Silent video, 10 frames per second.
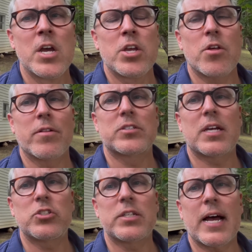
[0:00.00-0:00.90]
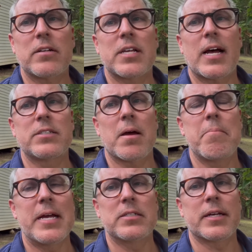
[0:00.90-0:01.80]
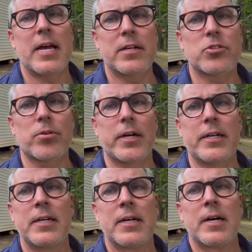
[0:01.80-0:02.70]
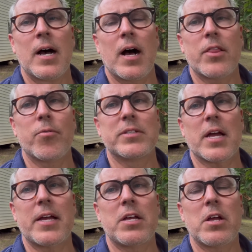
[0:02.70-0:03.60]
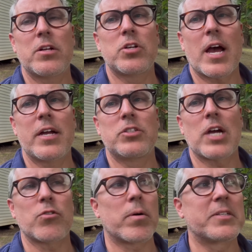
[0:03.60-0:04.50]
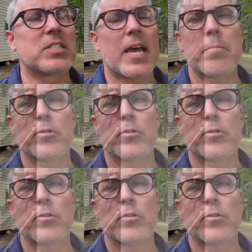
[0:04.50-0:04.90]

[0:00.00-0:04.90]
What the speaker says: this kitchen house has an amazing history. There was a ginormous table